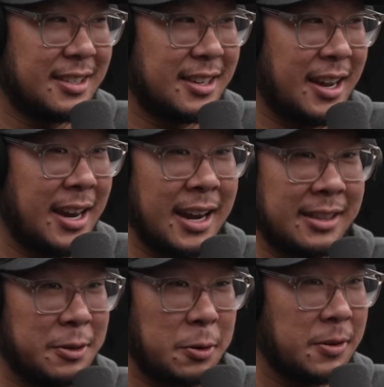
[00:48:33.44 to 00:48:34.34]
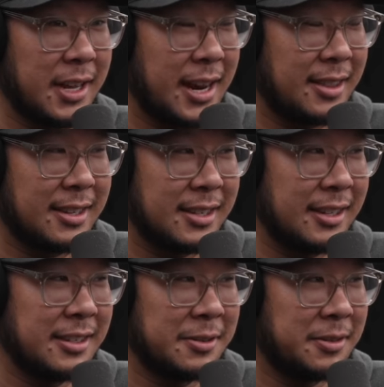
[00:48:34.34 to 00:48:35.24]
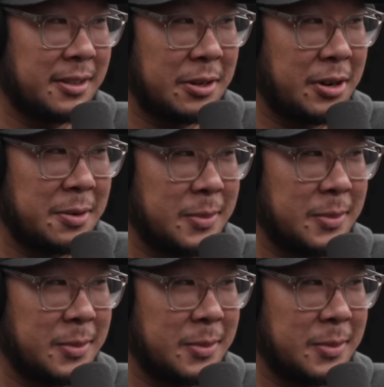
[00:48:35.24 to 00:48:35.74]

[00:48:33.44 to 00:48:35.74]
And I totally ate the seeds. It was incredible.